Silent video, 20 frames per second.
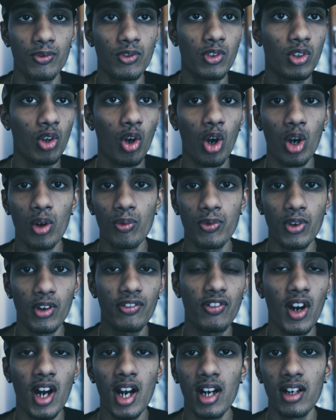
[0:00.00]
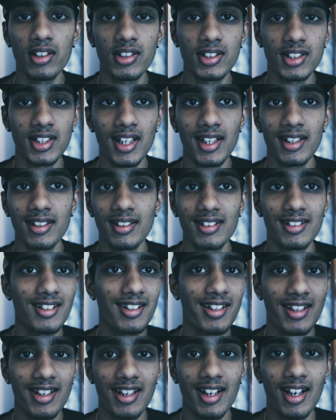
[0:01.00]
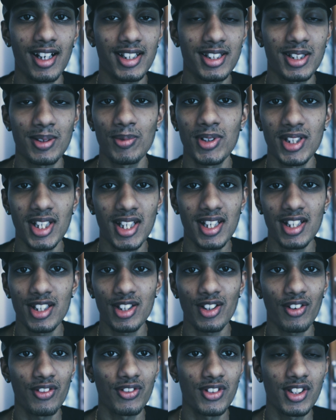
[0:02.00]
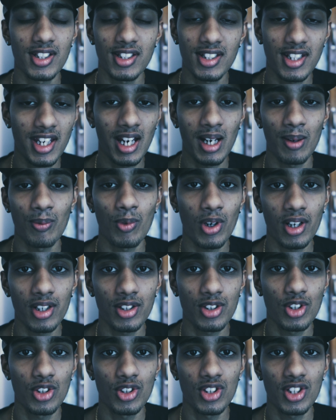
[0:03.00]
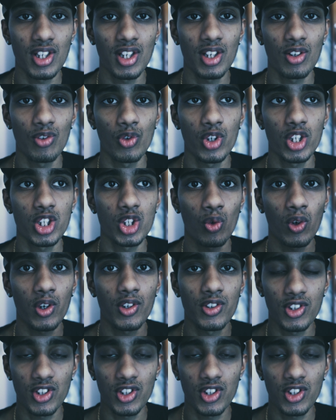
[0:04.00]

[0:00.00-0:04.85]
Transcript: log profiles and custom settings of this camera to see which one